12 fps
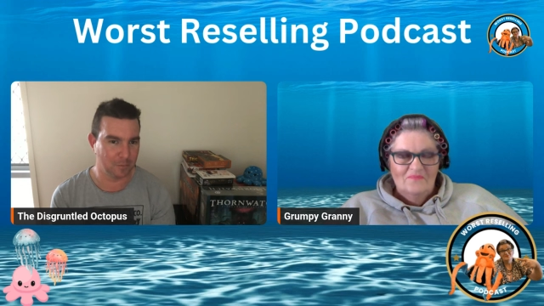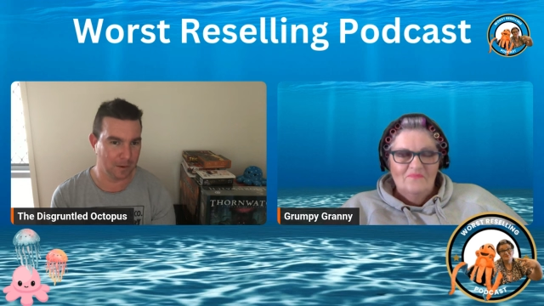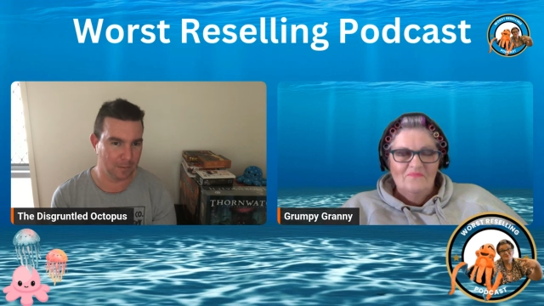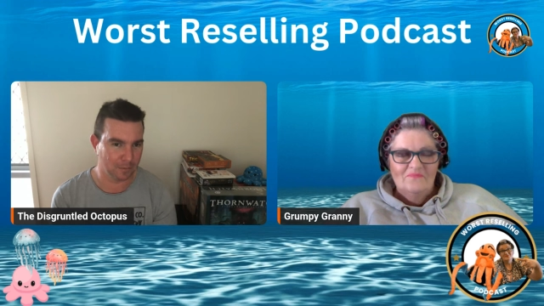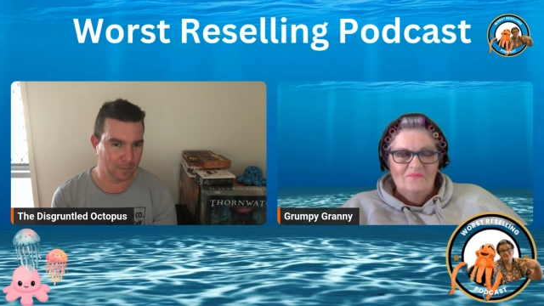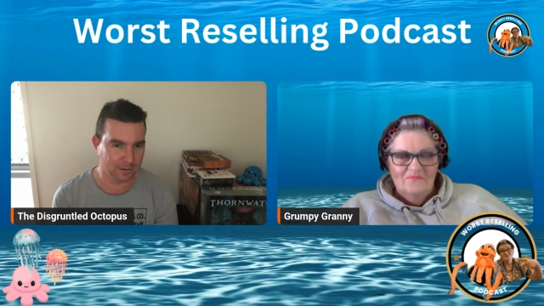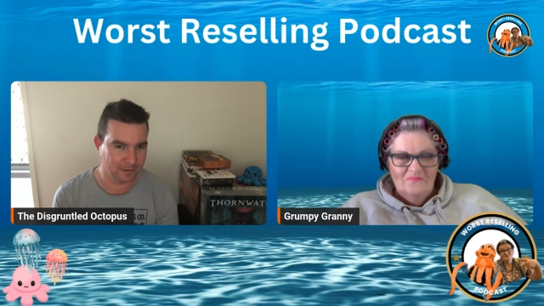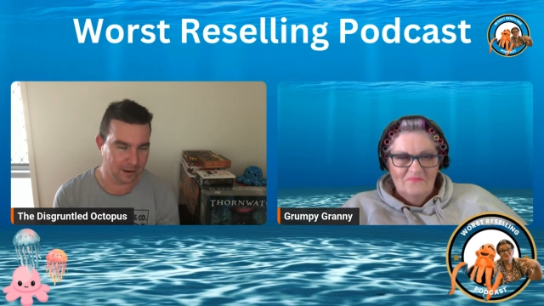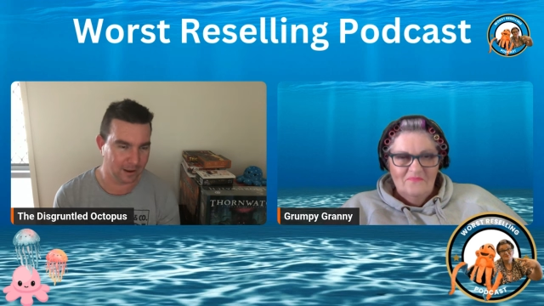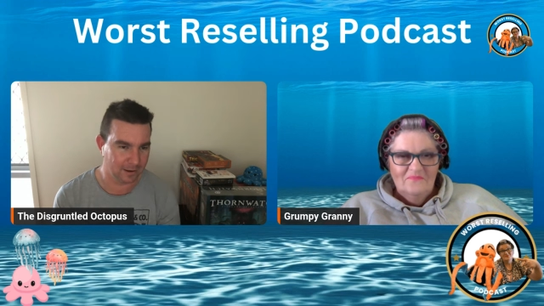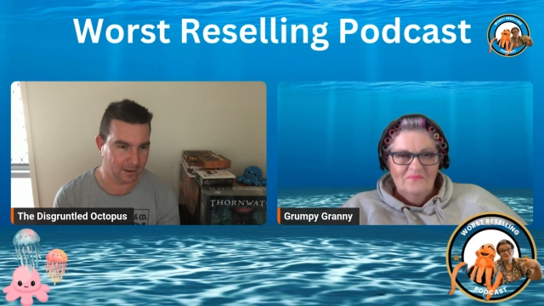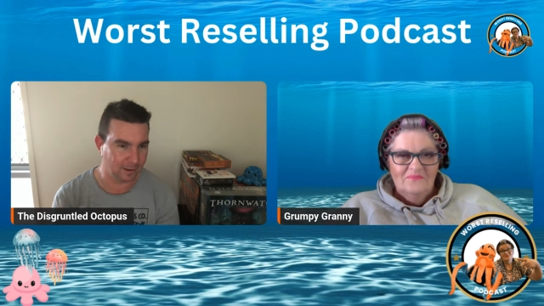Speaker 1: people what,
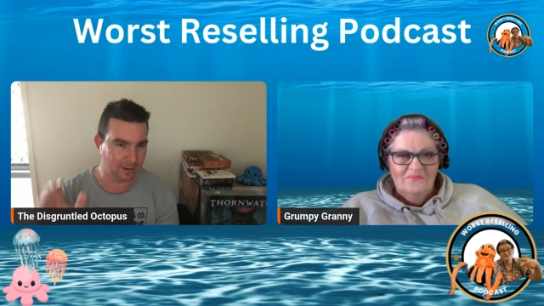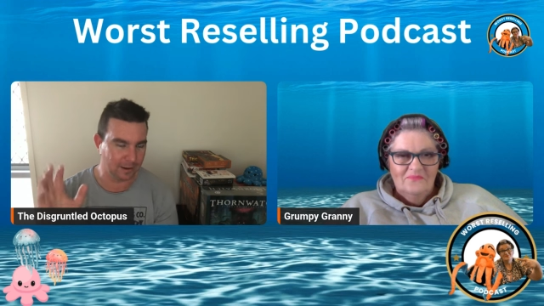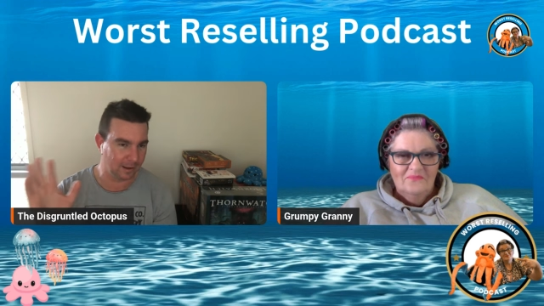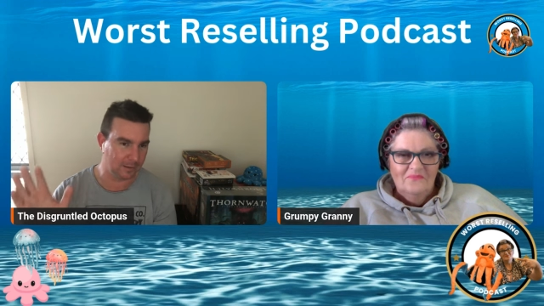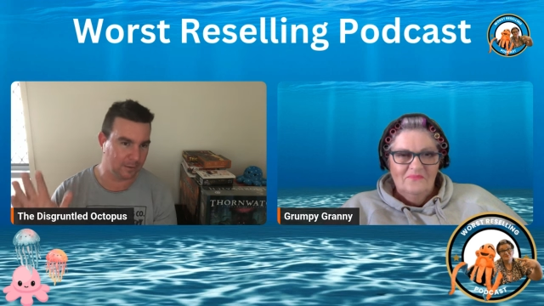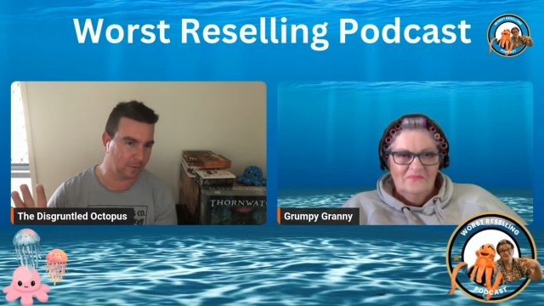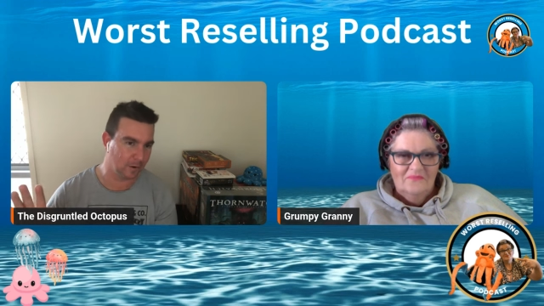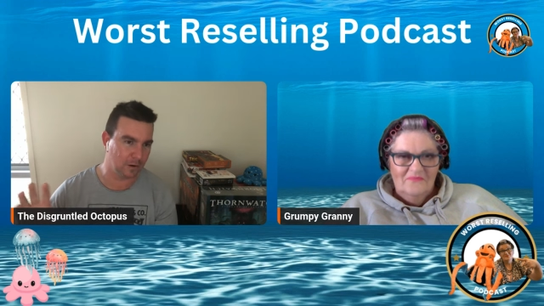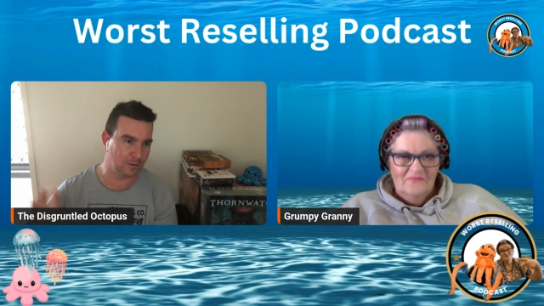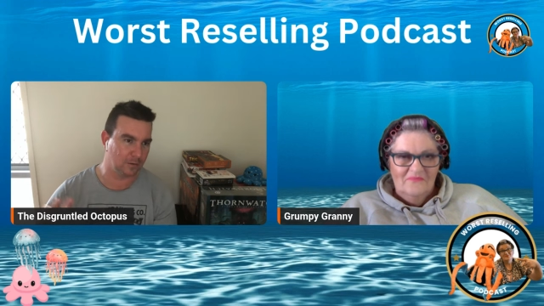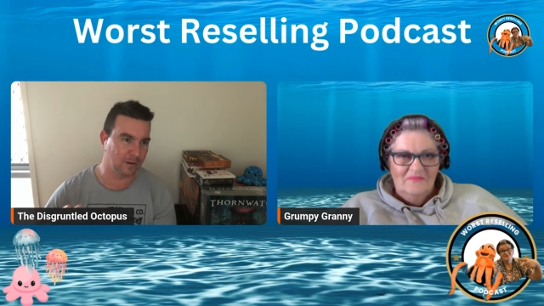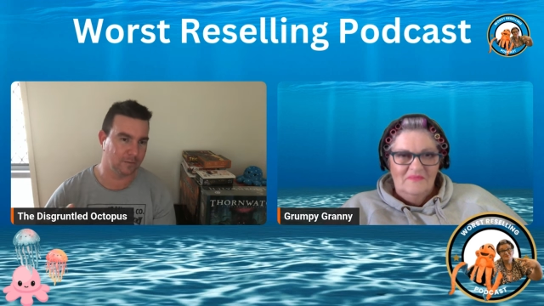yeah, your, your, kids'
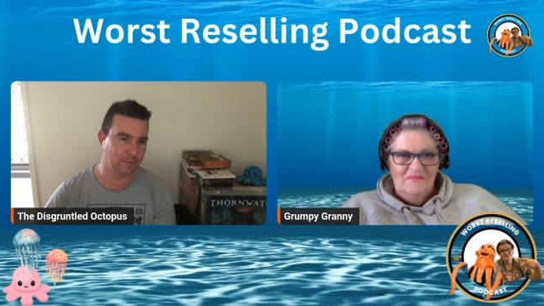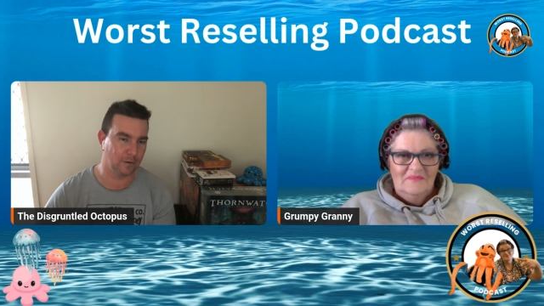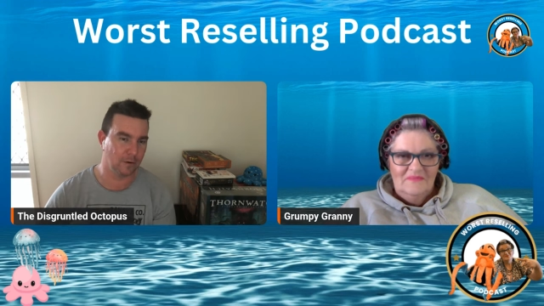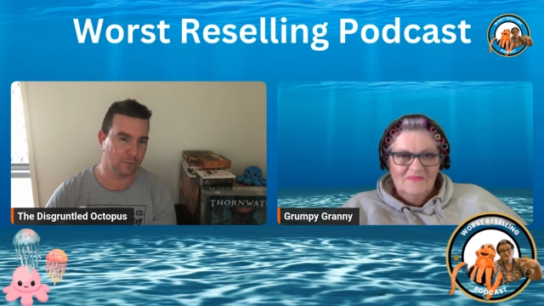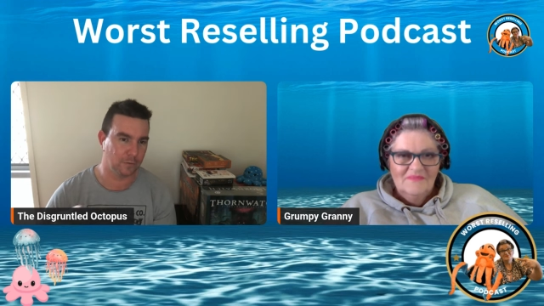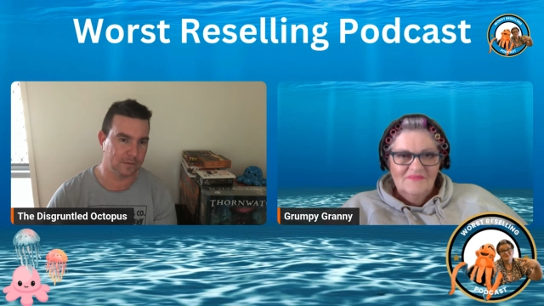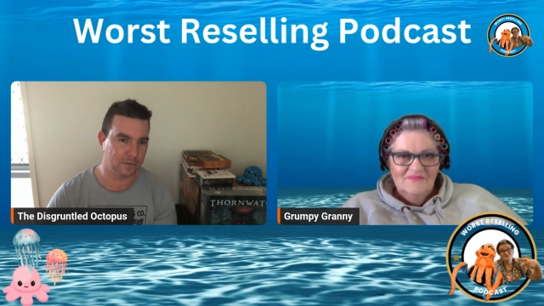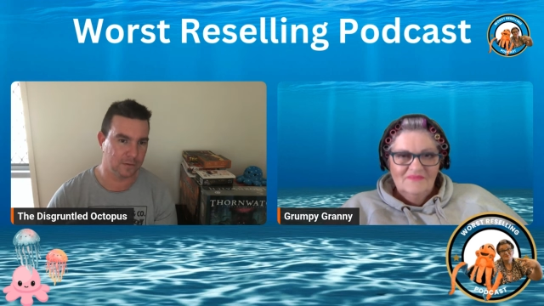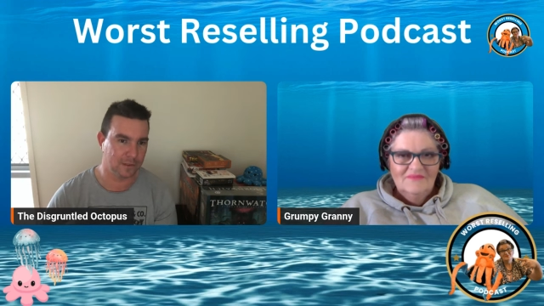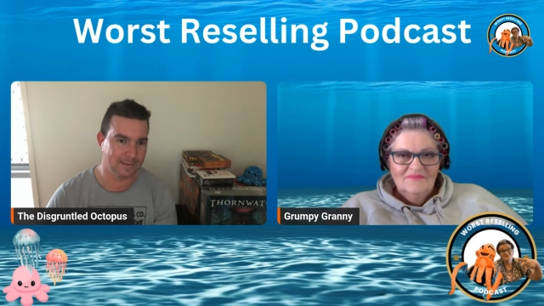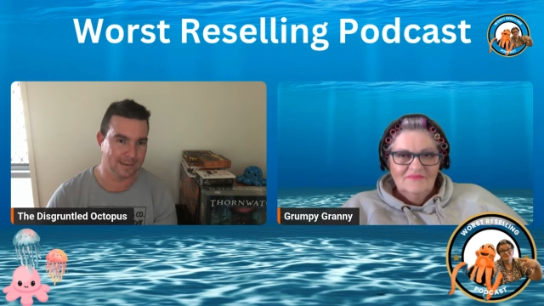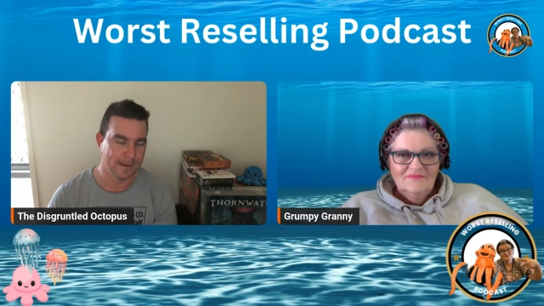photos on your phone, all these
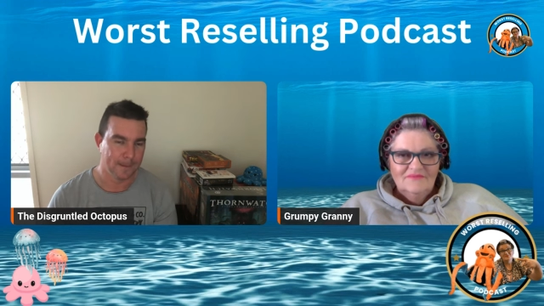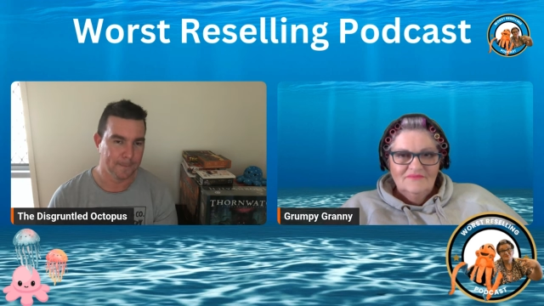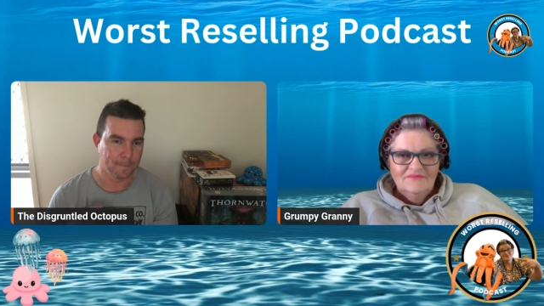different things.